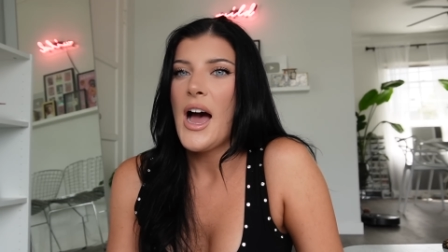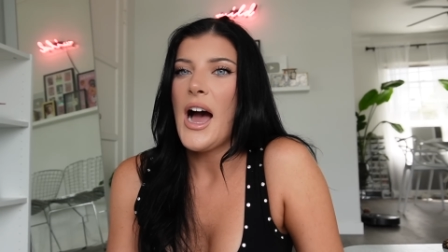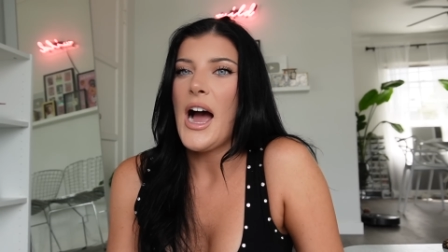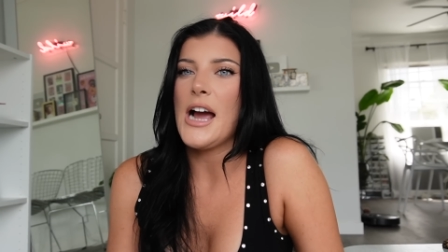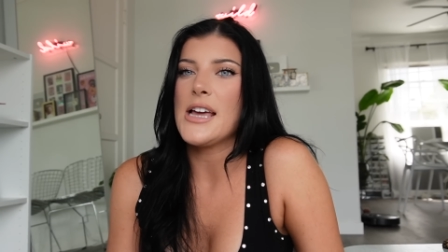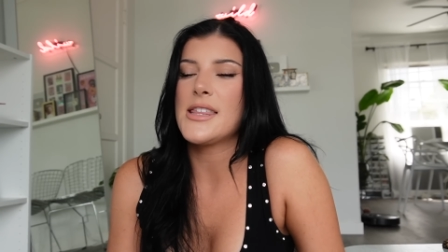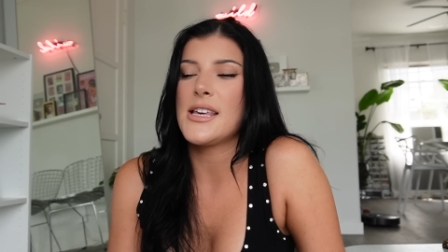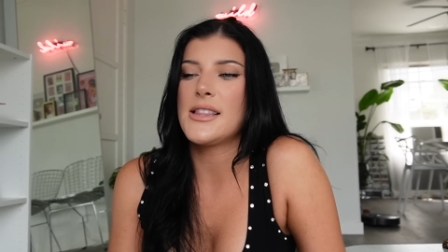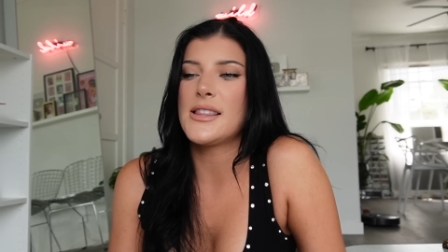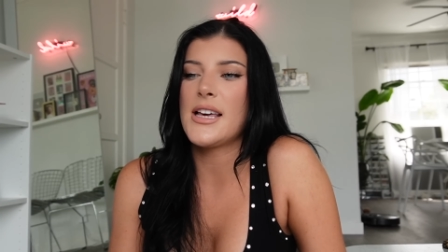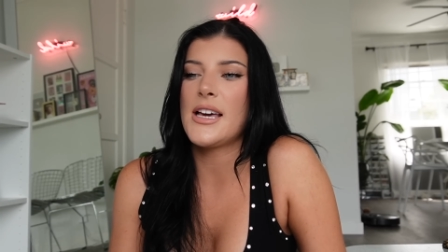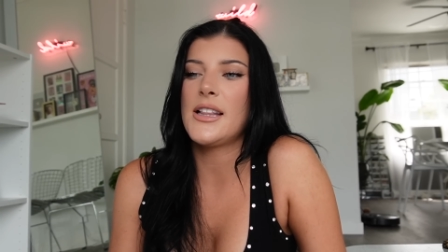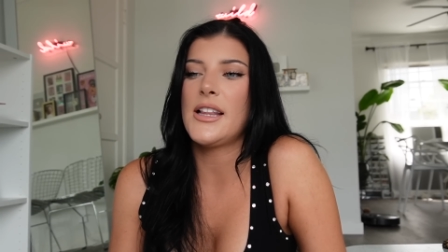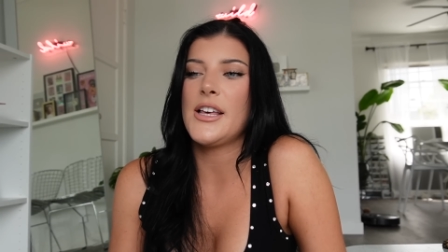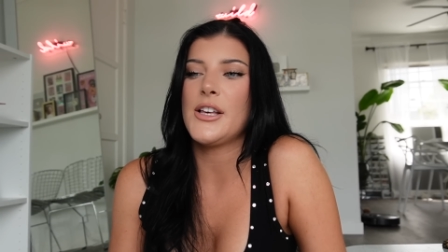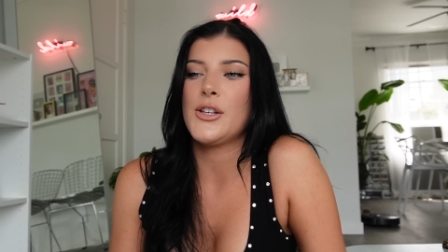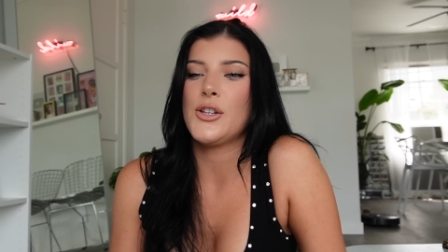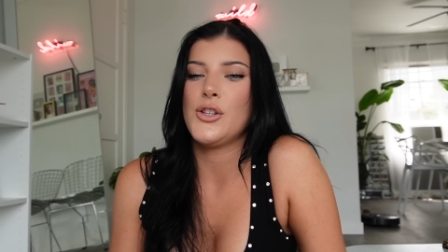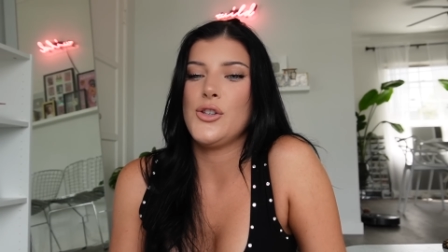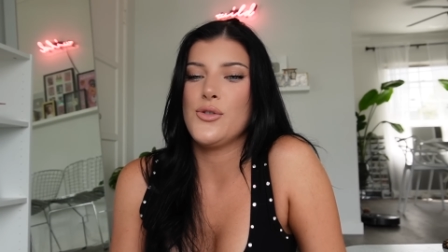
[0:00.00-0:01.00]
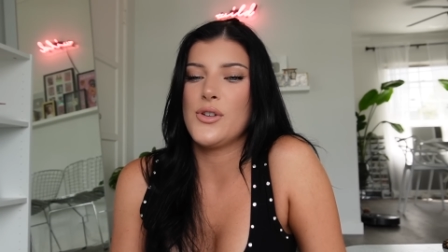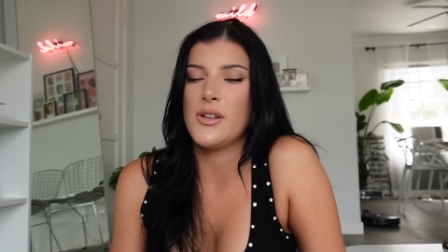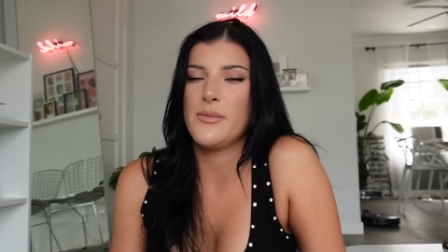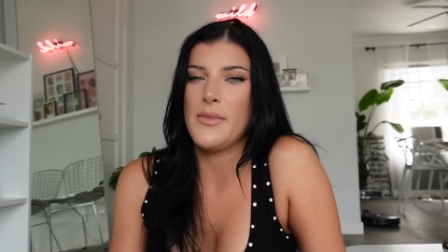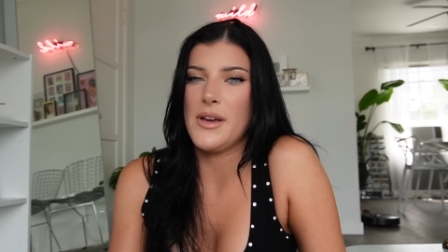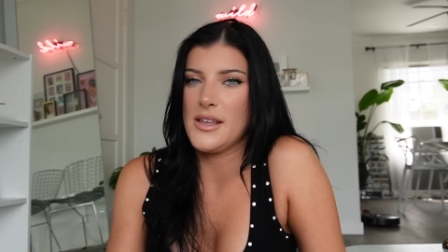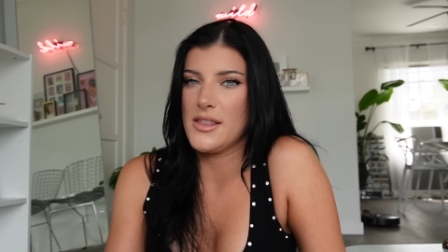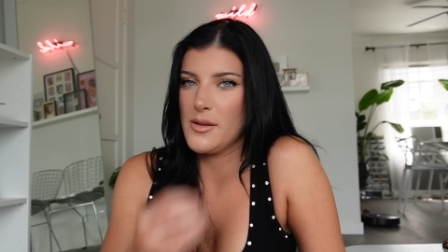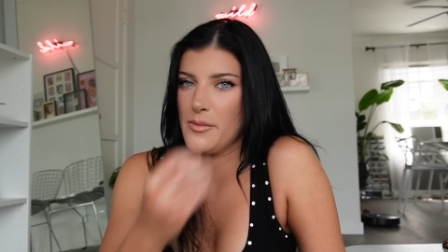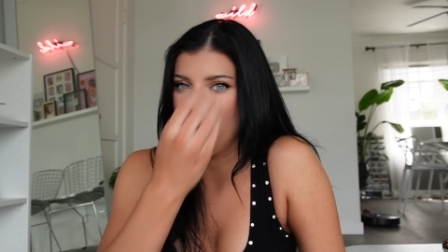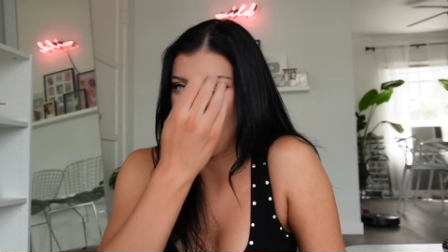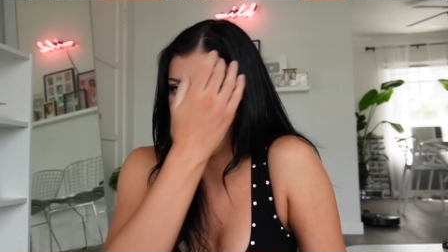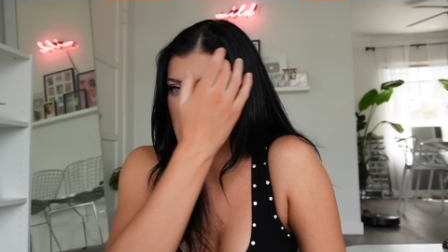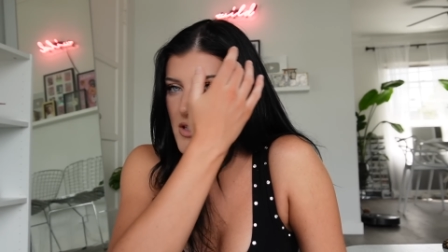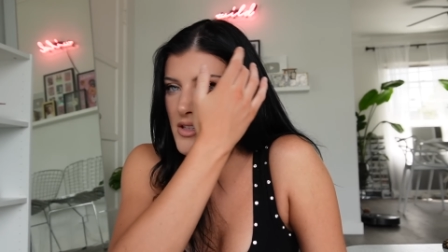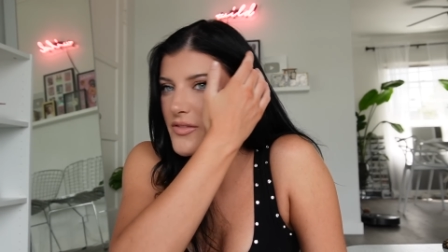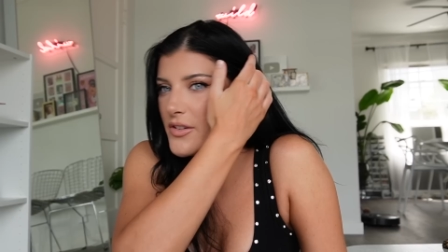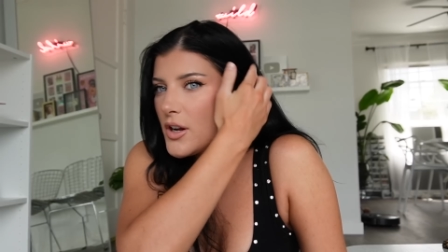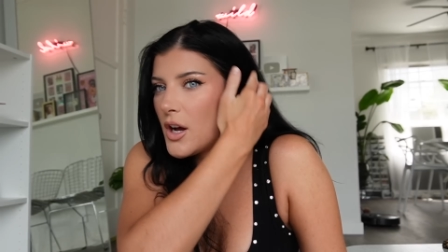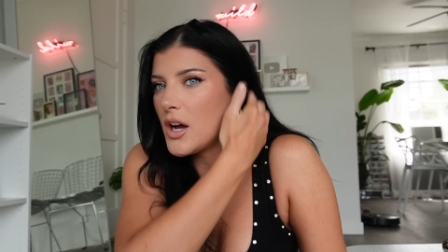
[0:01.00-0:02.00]
I think that like you can make the best
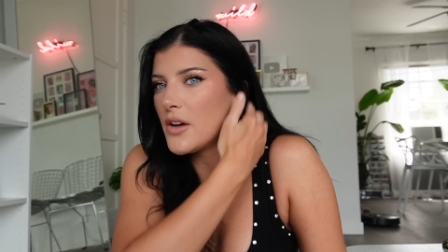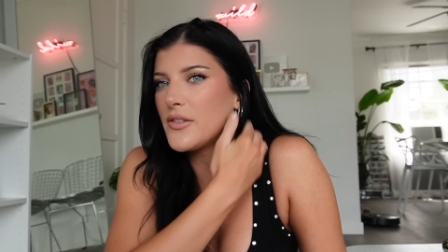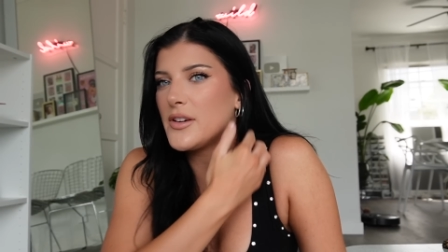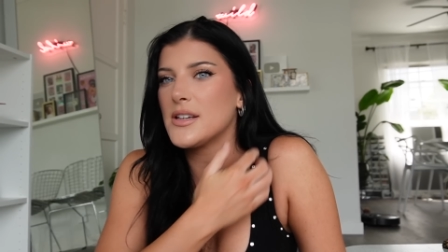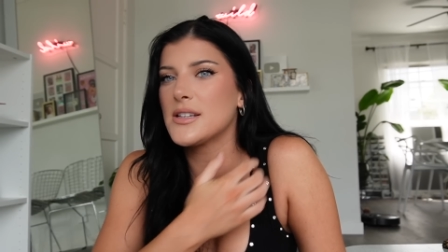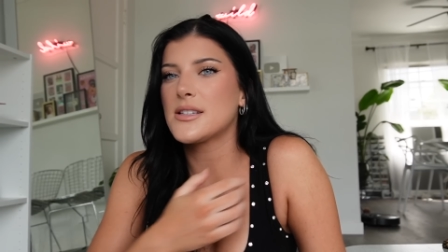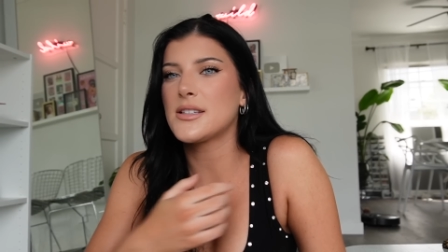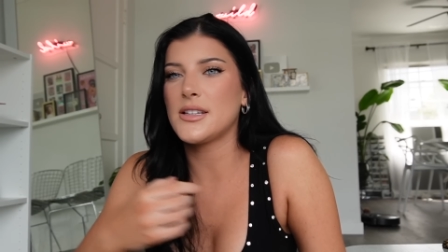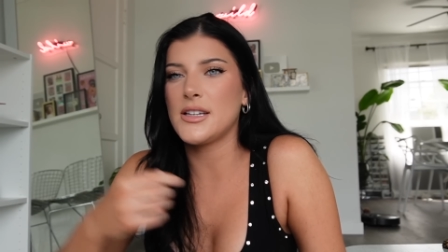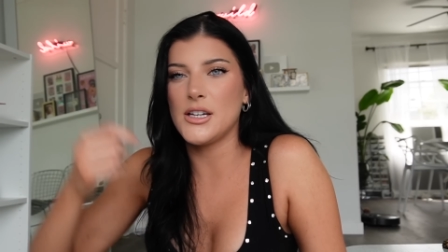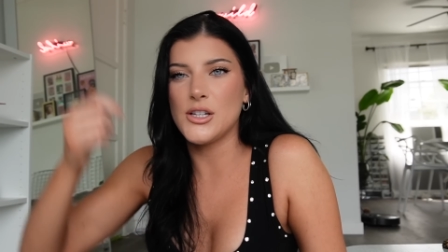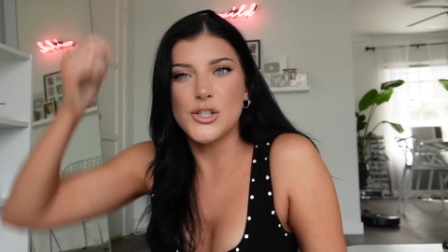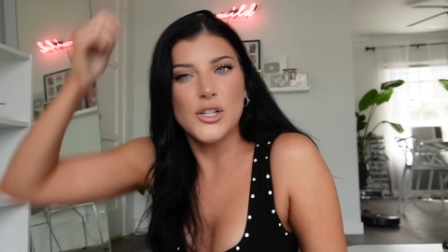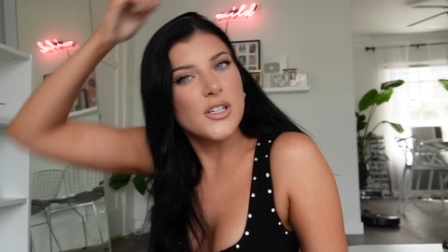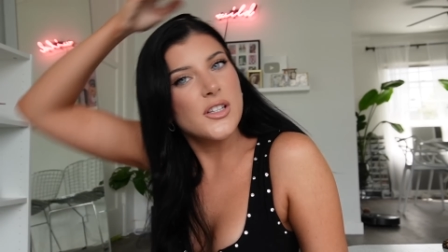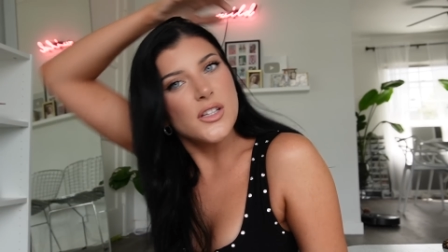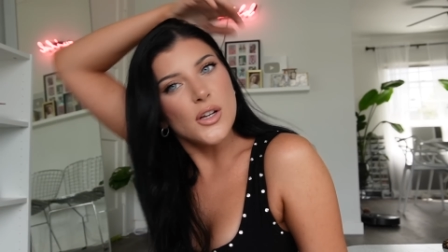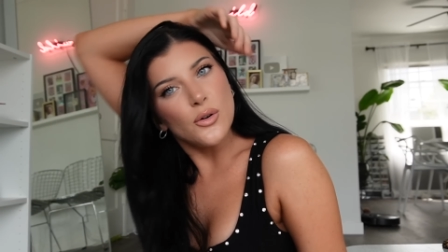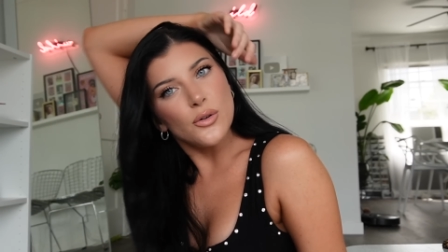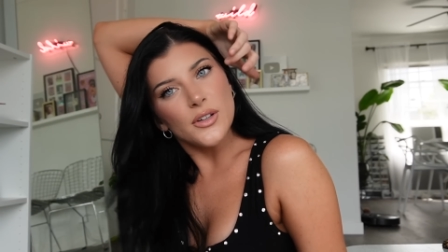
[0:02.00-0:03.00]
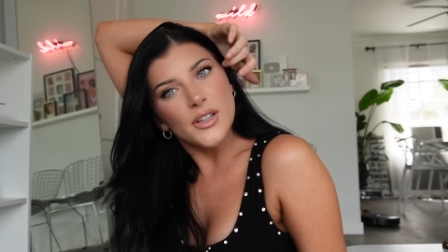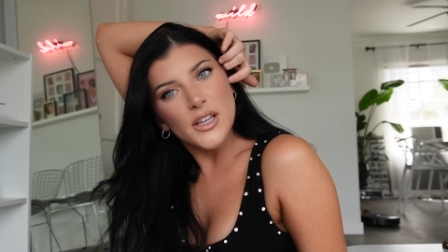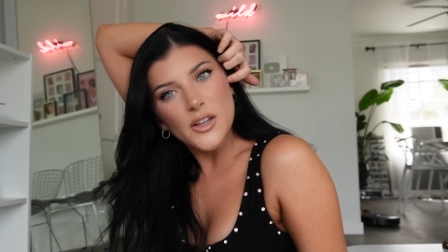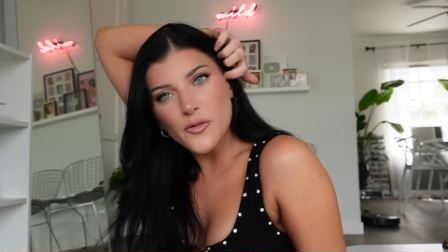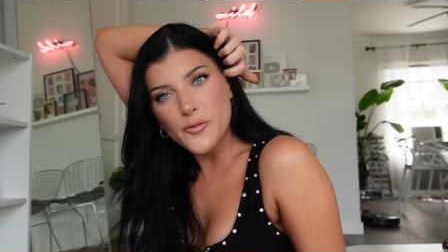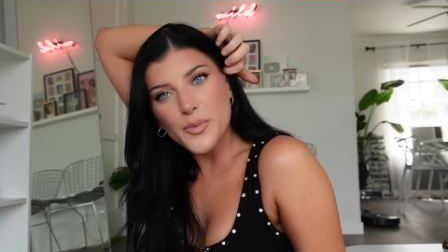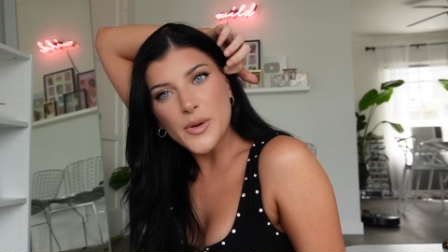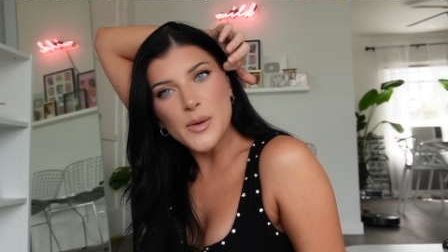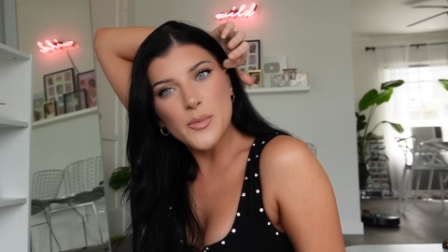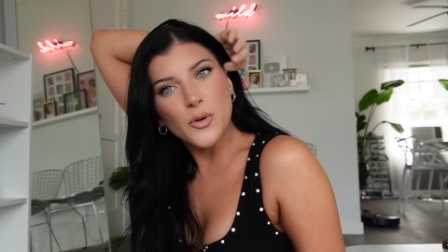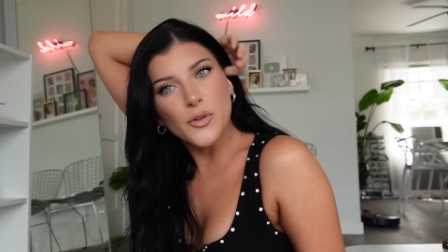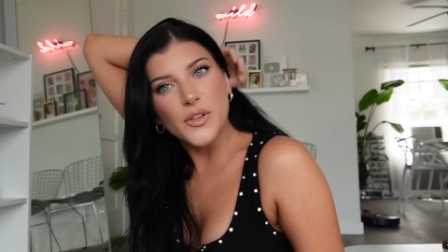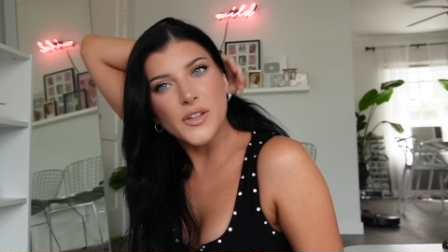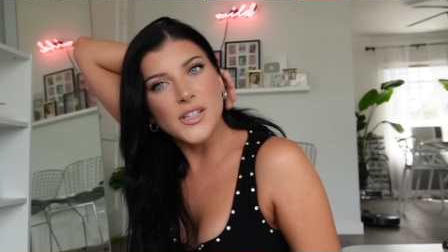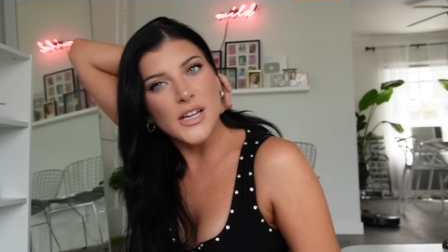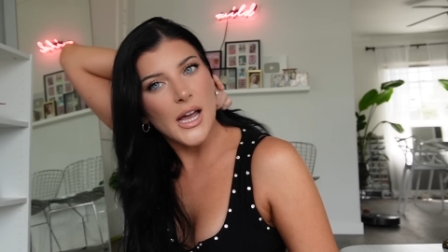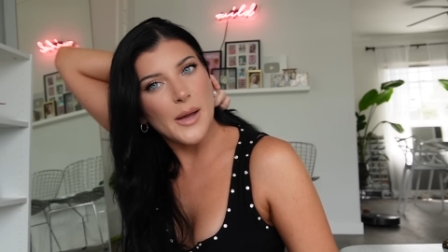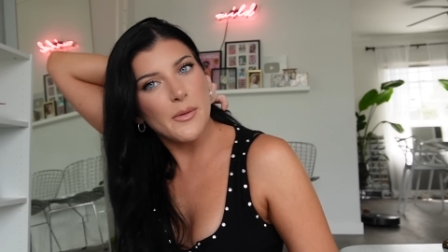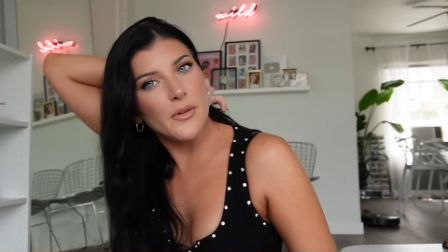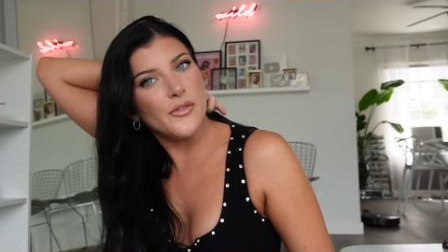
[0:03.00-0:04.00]
of it obviously and just don't give people the
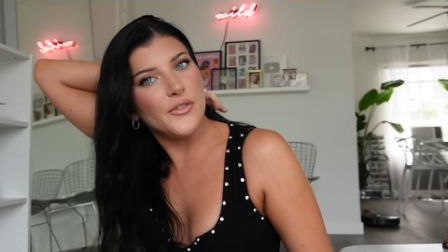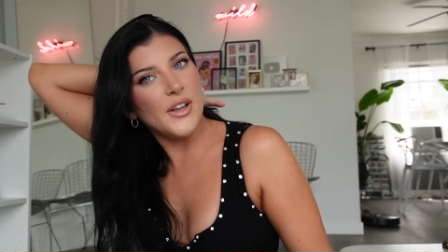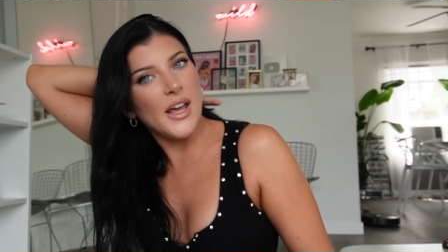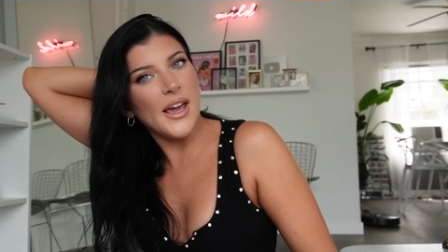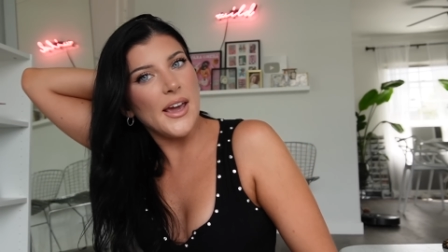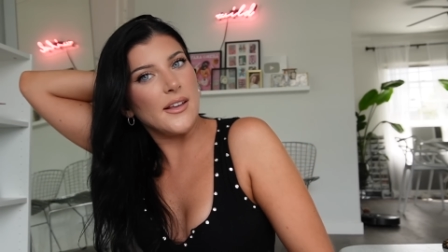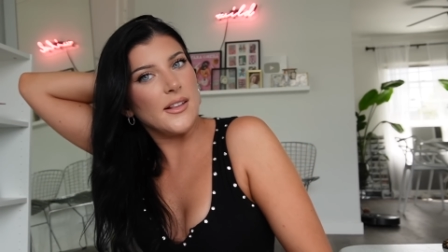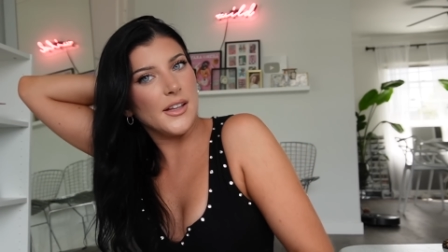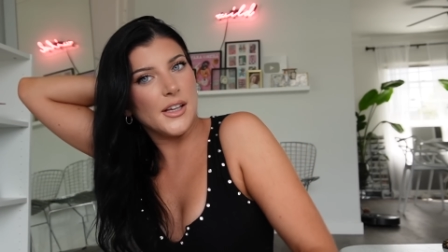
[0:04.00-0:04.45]
time of day.